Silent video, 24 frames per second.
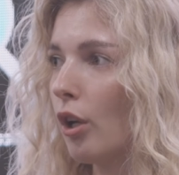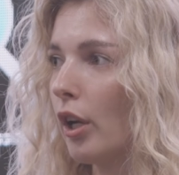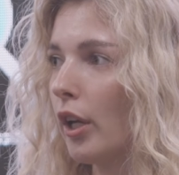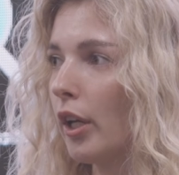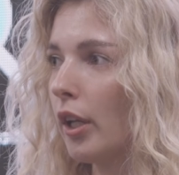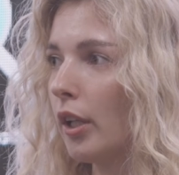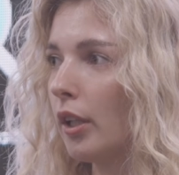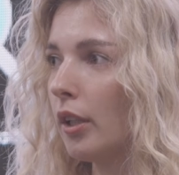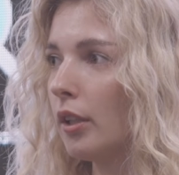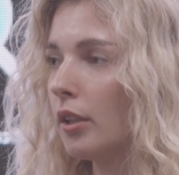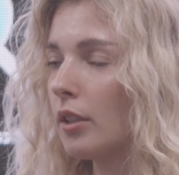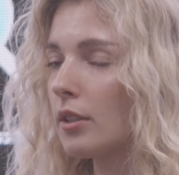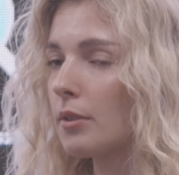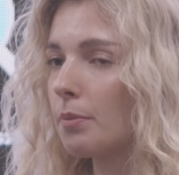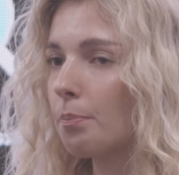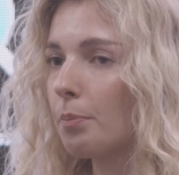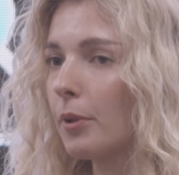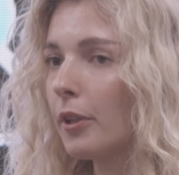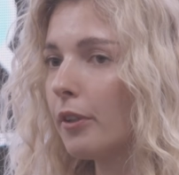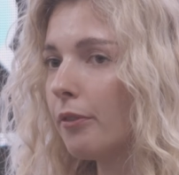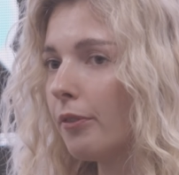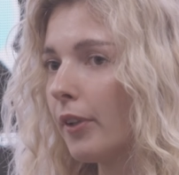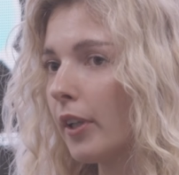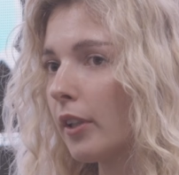And it's
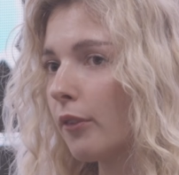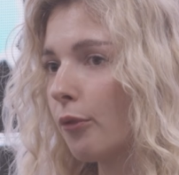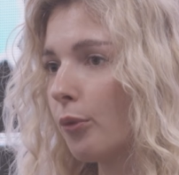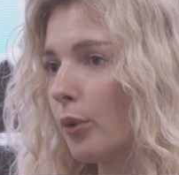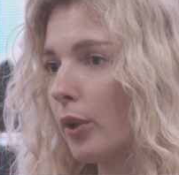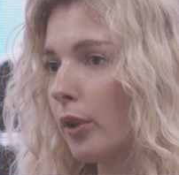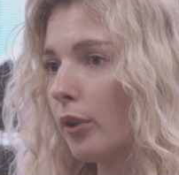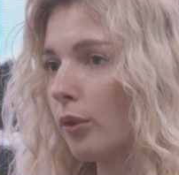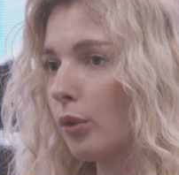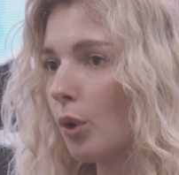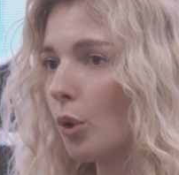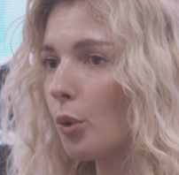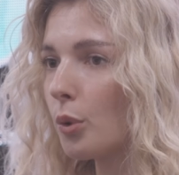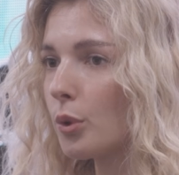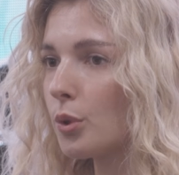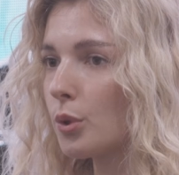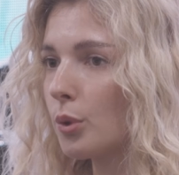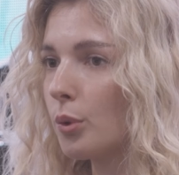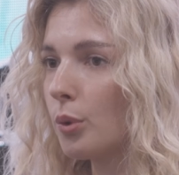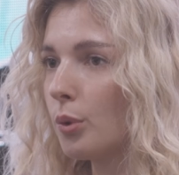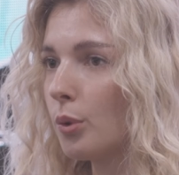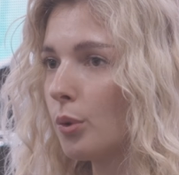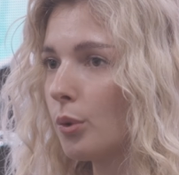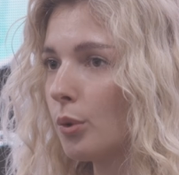perfect for those
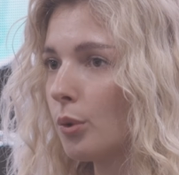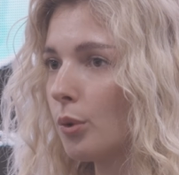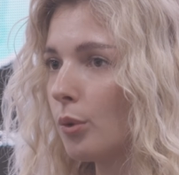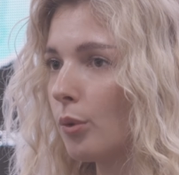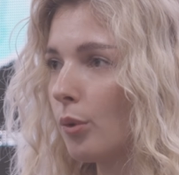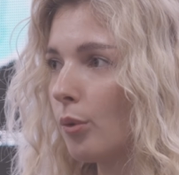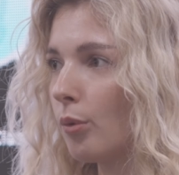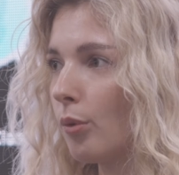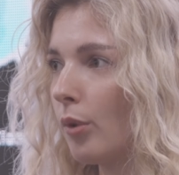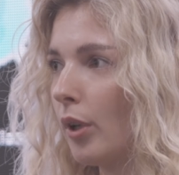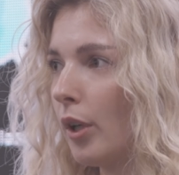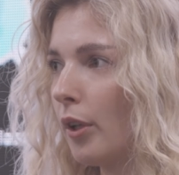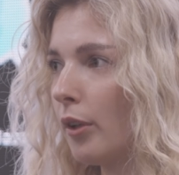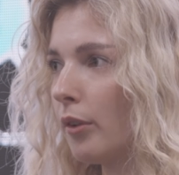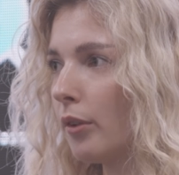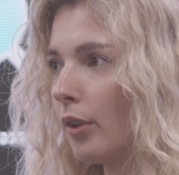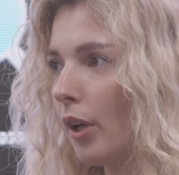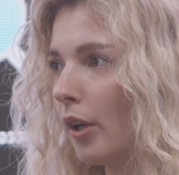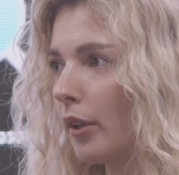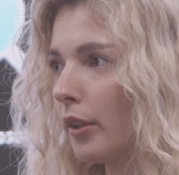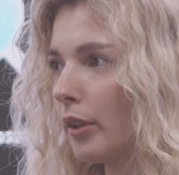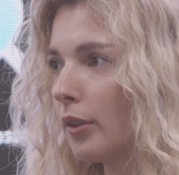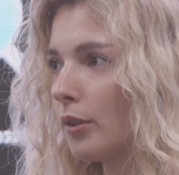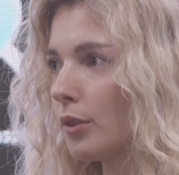who are
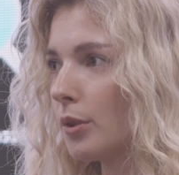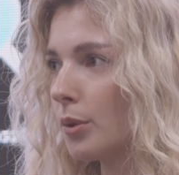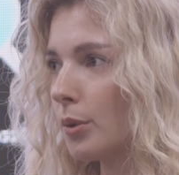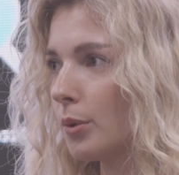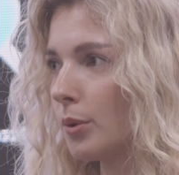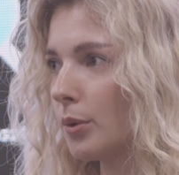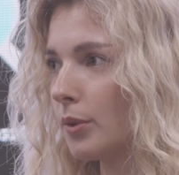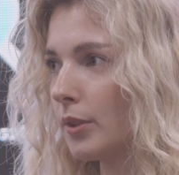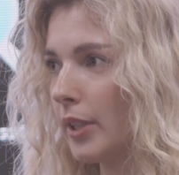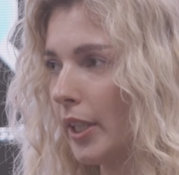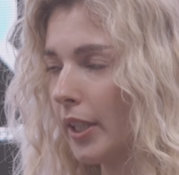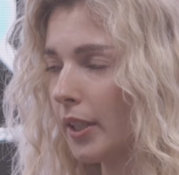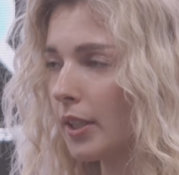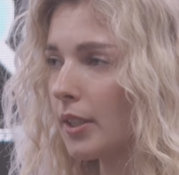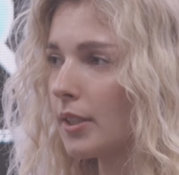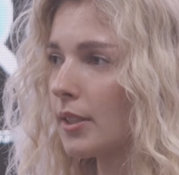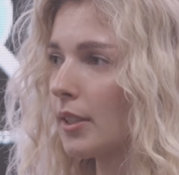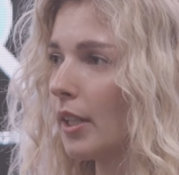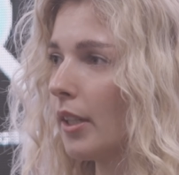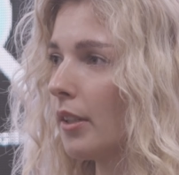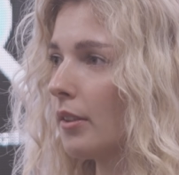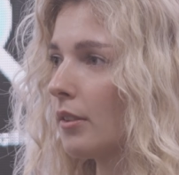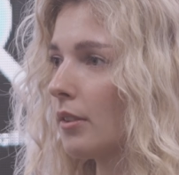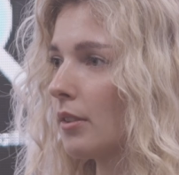not into data
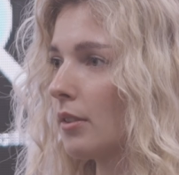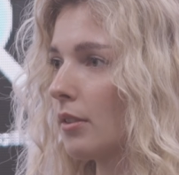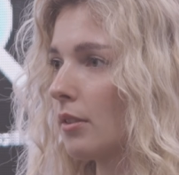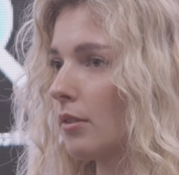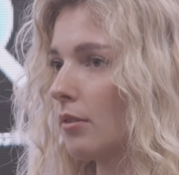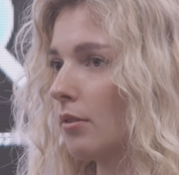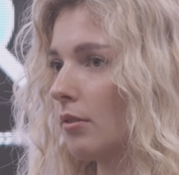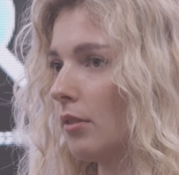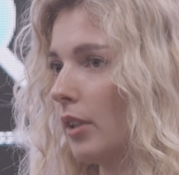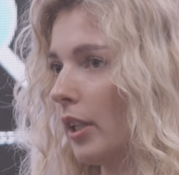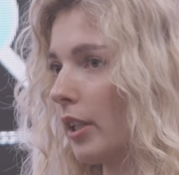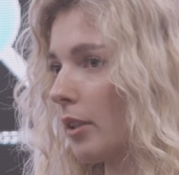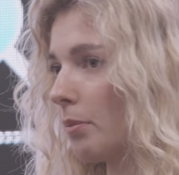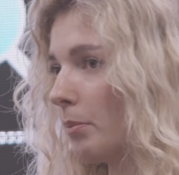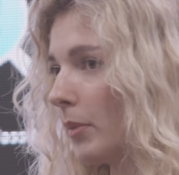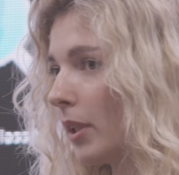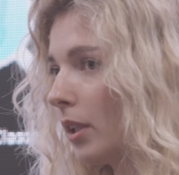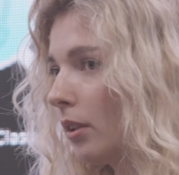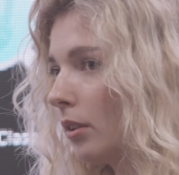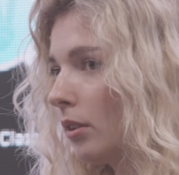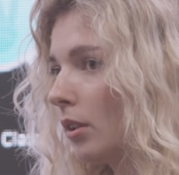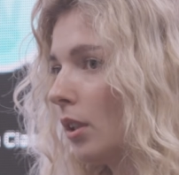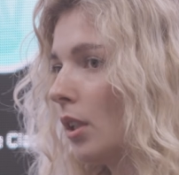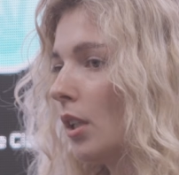science, like
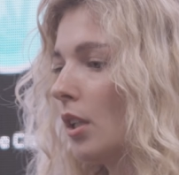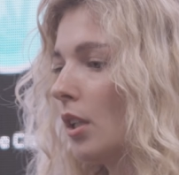me.